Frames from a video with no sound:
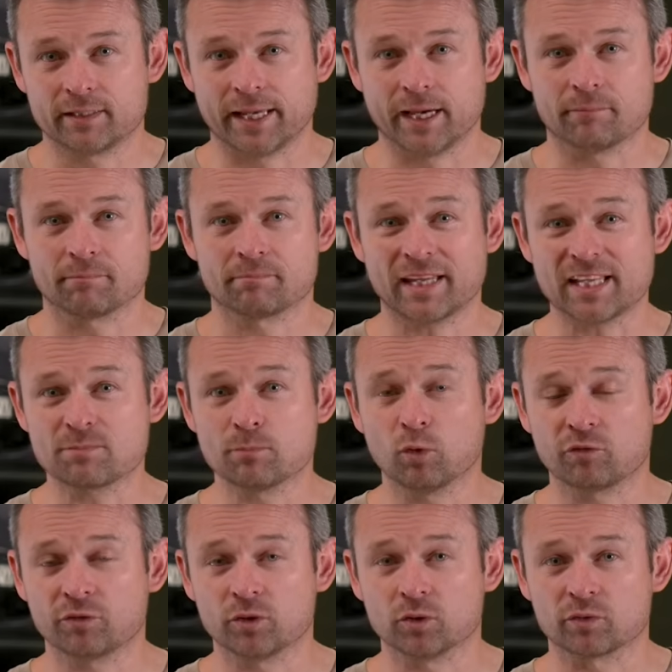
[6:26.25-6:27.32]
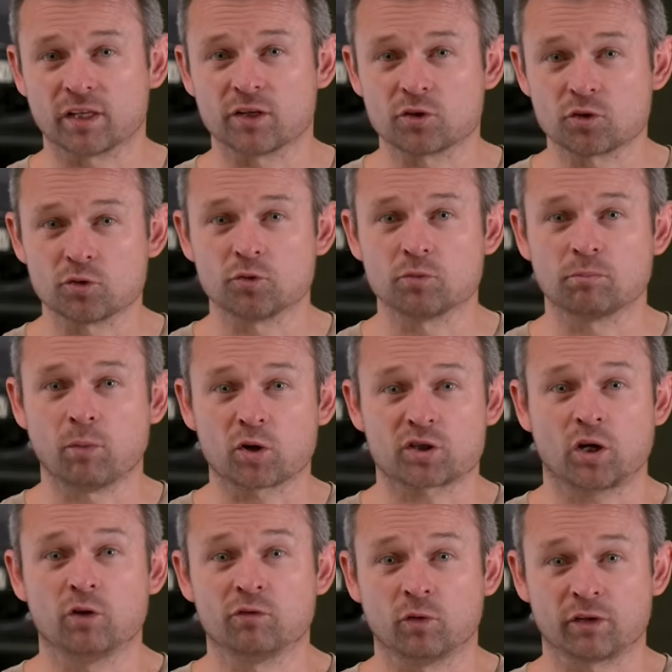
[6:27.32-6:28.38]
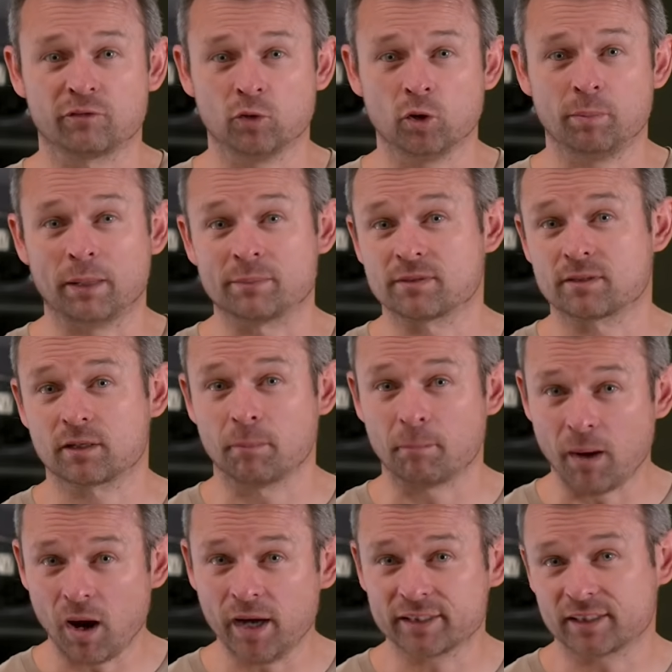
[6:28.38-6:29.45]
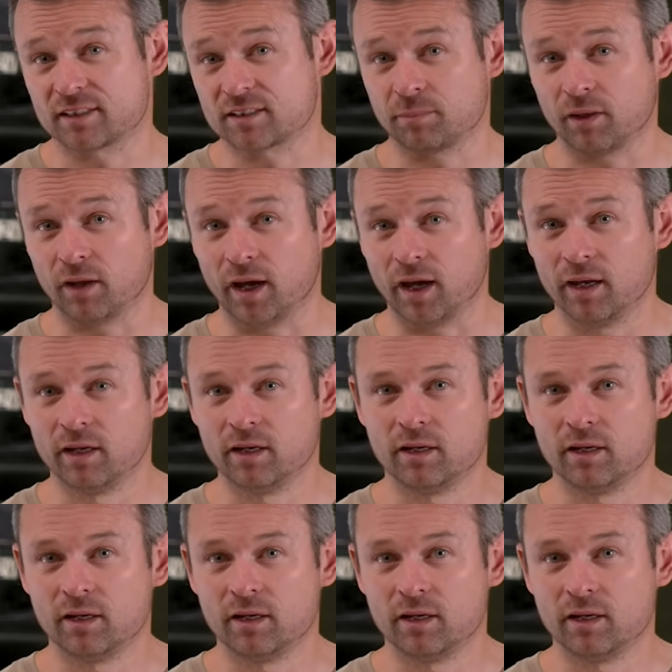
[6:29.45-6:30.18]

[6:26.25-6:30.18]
Now, that's more fuel than two Bosch 044 pumps combined can supply.